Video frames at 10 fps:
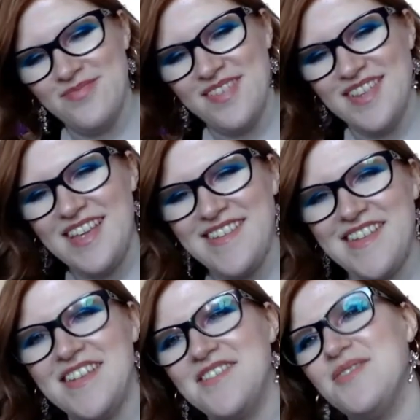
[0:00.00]

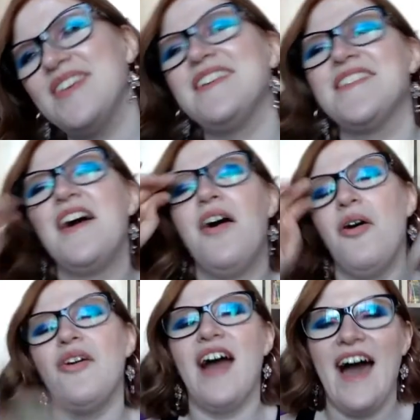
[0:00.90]
listening to this,
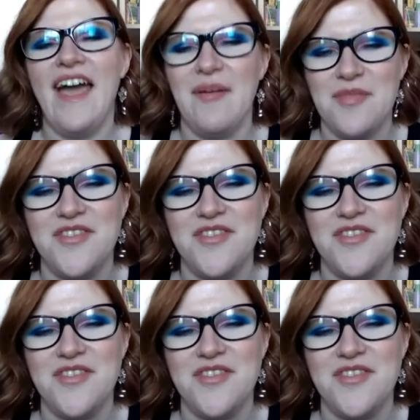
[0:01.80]
or I am